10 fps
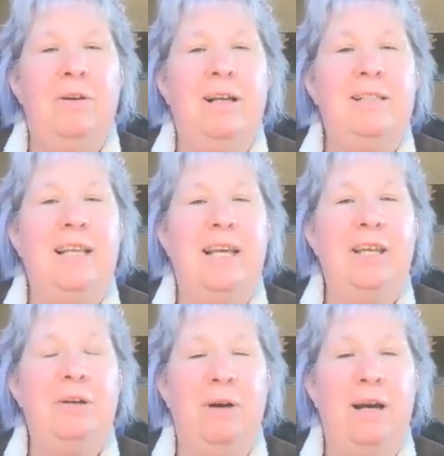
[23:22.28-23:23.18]
So I'll
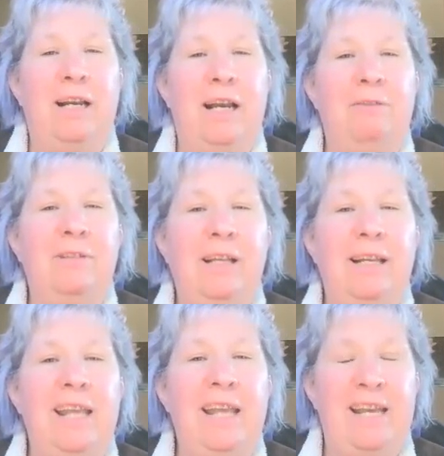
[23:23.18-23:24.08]
tell you what, I will
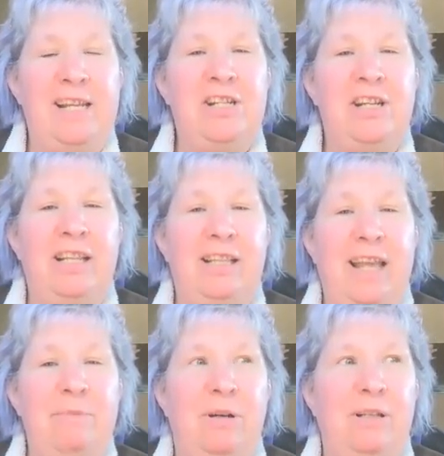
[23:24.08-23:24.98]
let Angie
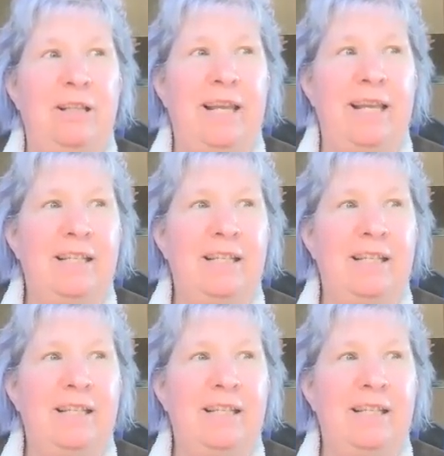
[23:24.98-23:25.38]
label like